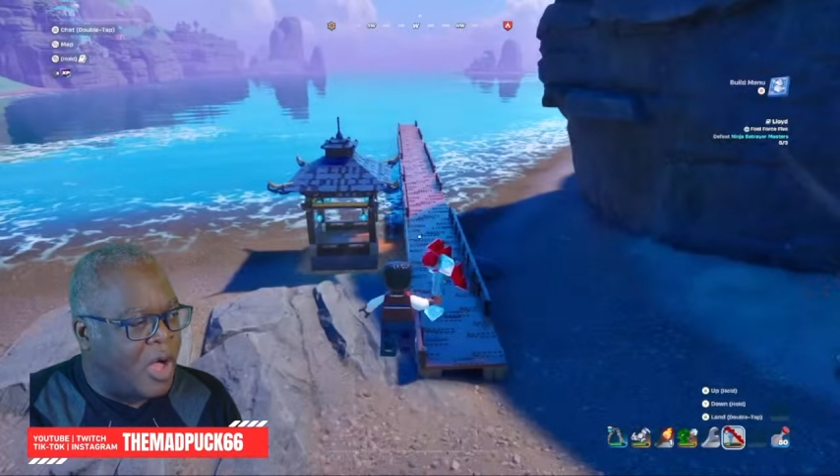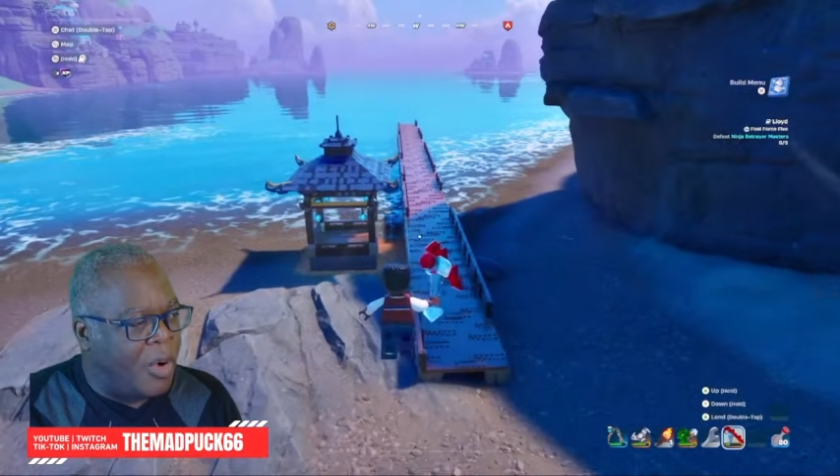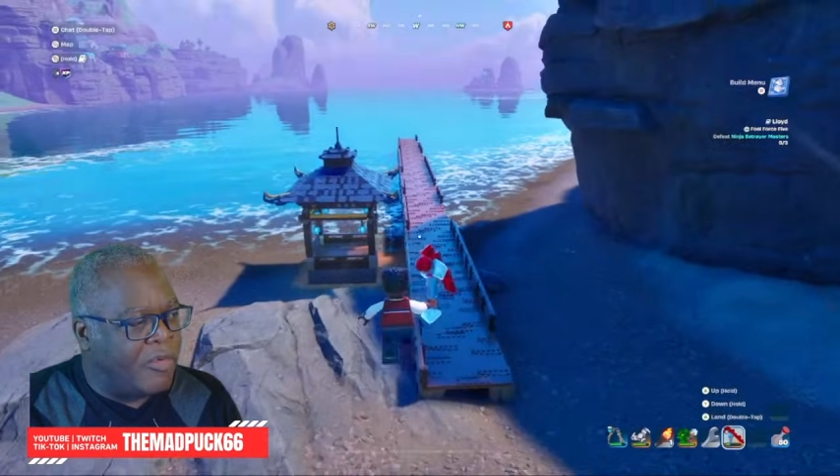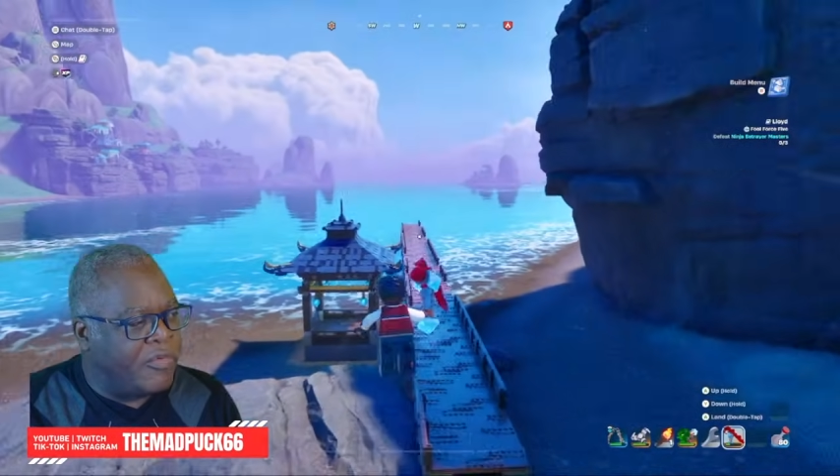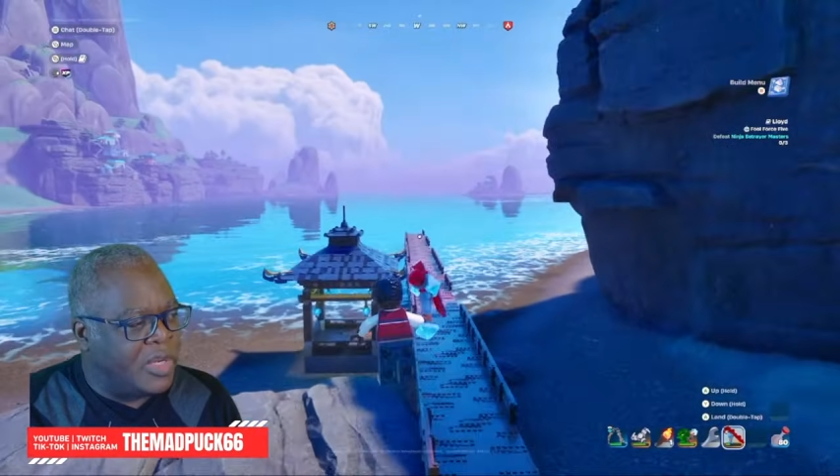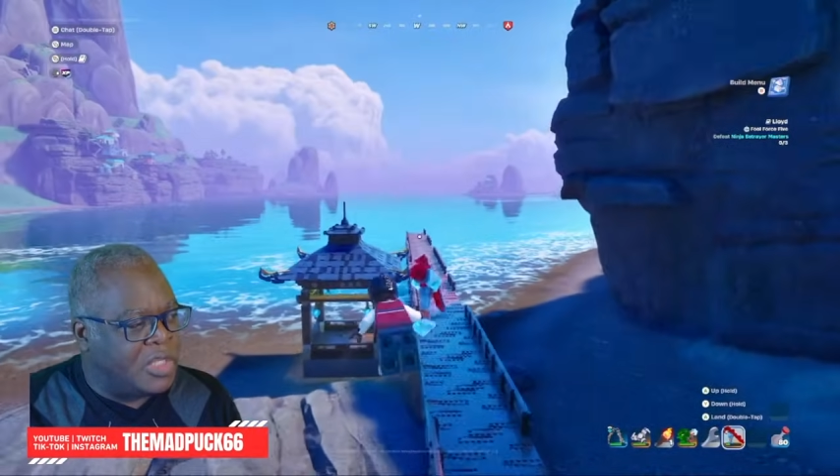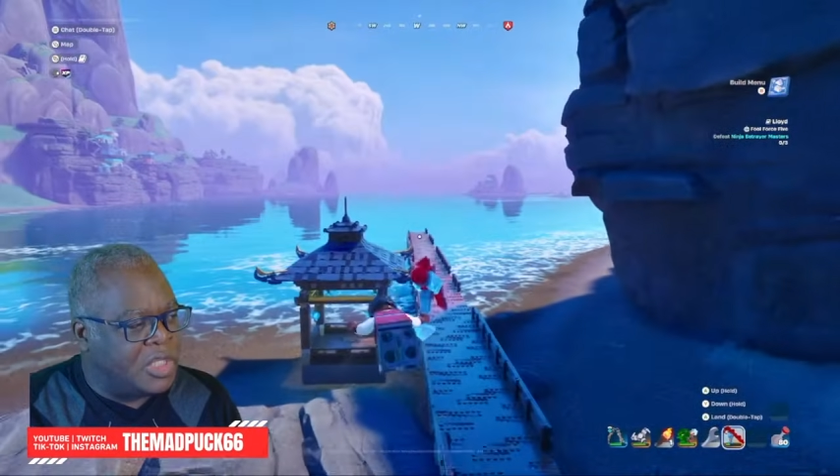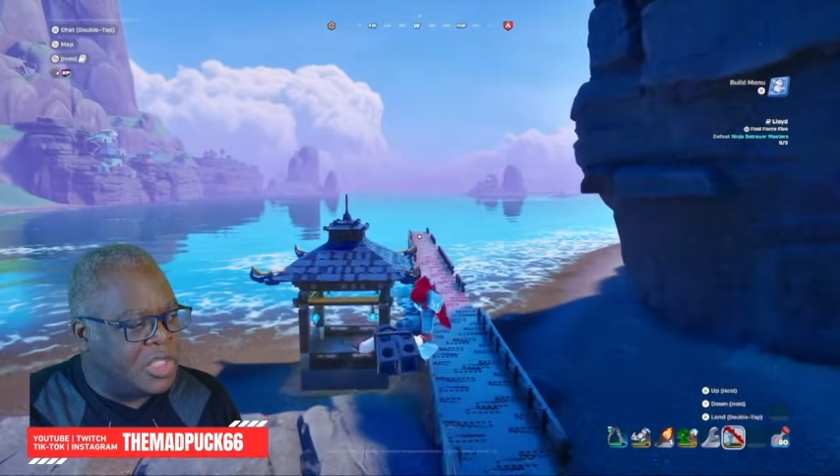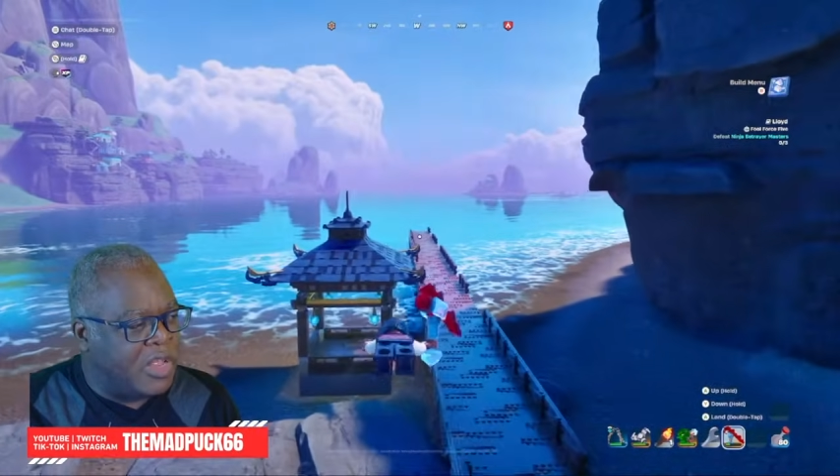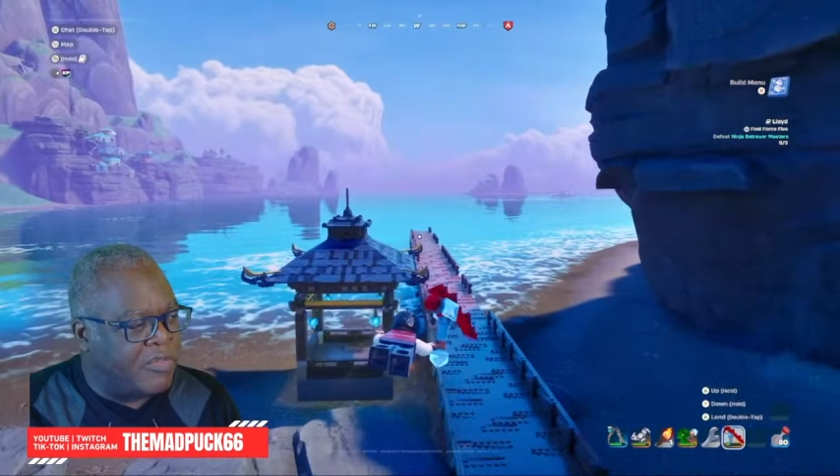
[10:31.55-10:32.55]
our
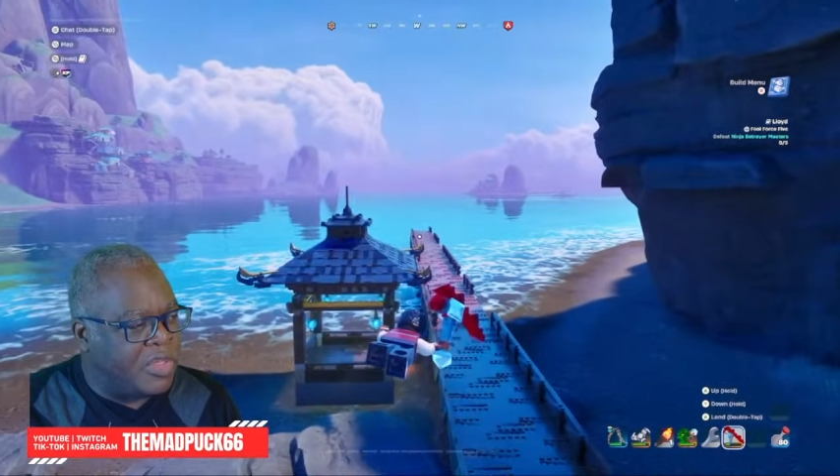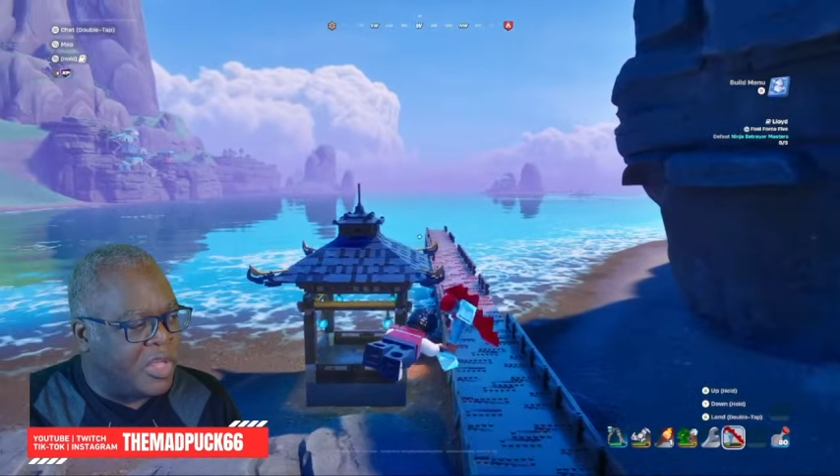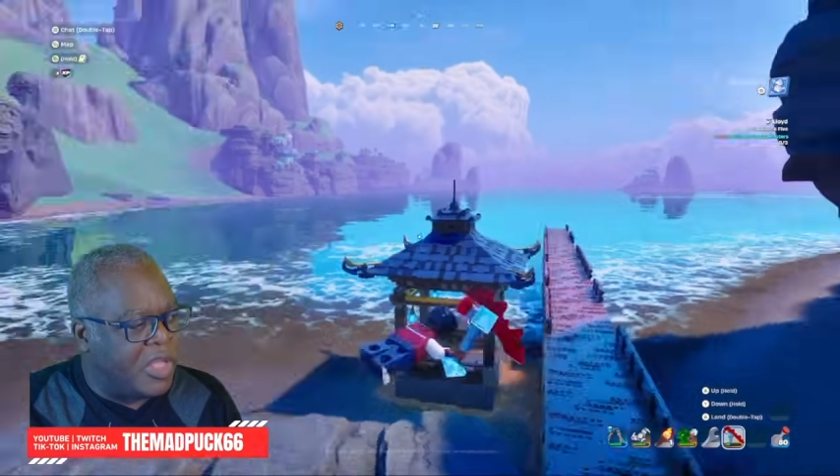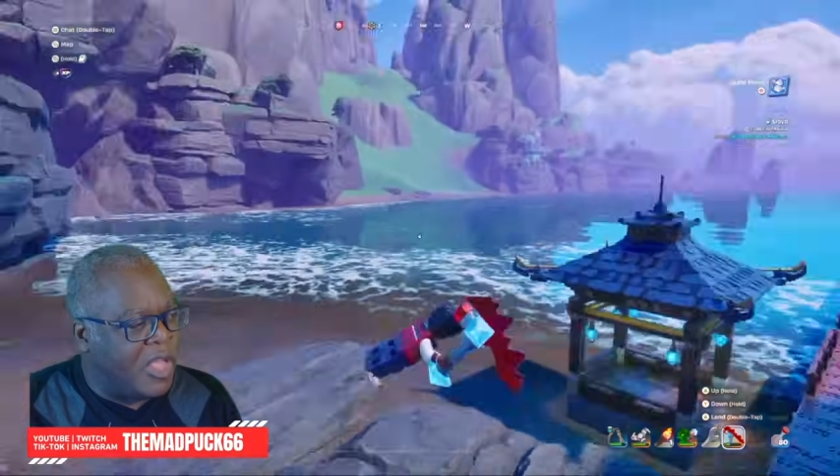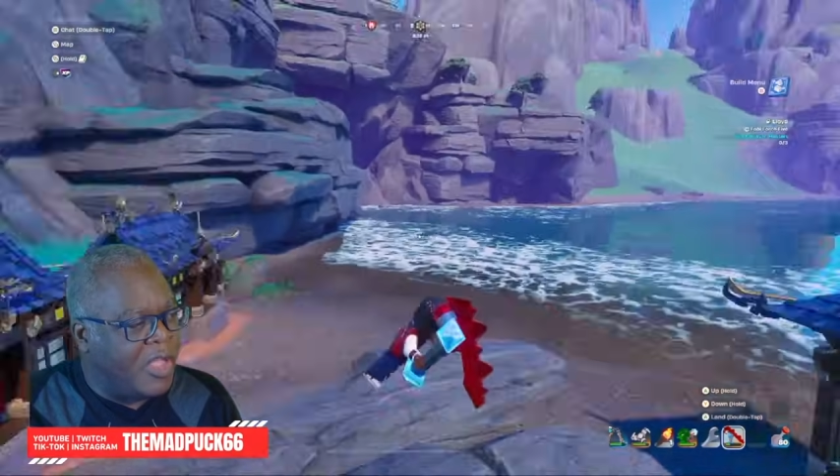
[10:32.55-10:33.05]
villages and everything,